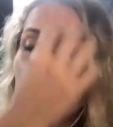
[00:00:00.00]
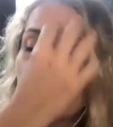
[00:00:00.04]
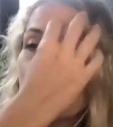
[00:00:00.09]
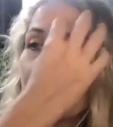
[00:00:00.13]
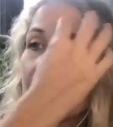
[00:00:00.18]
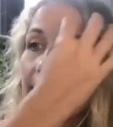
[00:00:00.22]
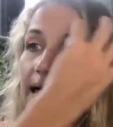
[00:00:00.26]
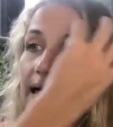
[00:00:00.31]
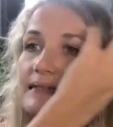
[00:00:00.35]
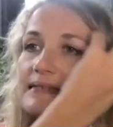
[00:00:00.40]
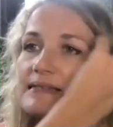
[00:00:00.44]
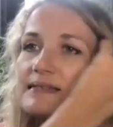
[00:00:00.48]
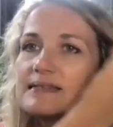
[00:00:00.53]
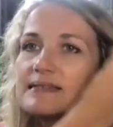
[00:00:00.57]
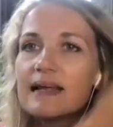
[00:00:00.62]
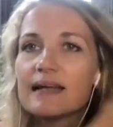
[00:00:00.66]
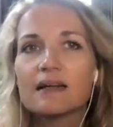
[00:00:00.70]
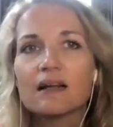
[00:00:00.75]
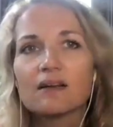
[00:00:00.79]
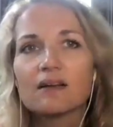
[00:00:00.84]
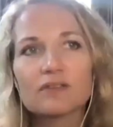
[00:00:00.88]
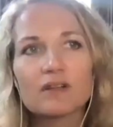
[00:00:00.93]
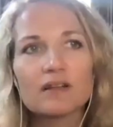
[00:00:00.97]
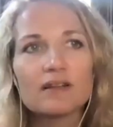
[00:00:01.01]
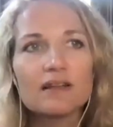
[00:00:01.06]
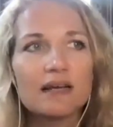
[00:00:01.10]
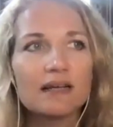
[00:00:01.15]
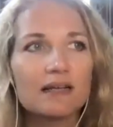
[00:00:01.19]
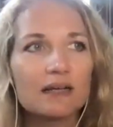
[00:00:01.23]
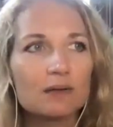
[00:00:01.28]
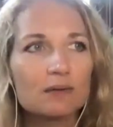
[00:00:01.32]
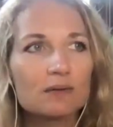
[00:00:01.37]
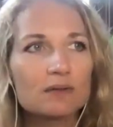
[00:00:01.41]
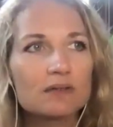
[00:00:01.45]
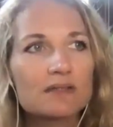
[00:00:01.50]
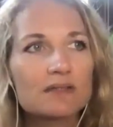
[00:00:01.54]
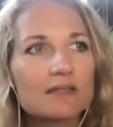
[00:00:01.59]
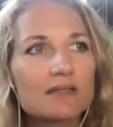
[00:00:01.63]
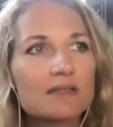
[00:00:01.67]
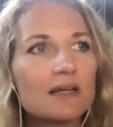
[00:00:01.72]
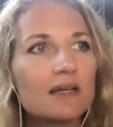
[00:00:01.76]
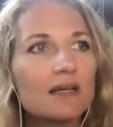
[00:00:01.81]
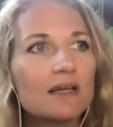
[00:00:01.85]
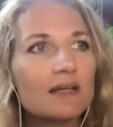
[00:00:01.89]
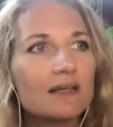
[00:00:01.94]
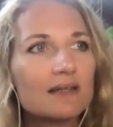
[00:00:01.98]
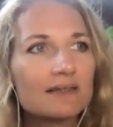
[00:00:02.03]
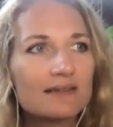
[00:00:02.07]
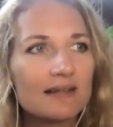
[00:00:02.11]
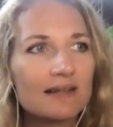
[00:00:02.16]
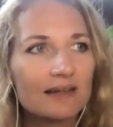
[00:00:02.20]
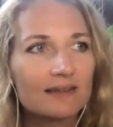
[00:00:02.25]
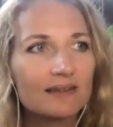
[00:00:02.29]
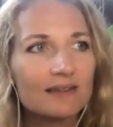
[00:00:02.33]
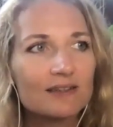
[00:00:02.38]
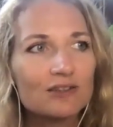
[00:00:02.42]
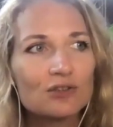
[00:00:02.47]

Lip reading: and then after that I was starting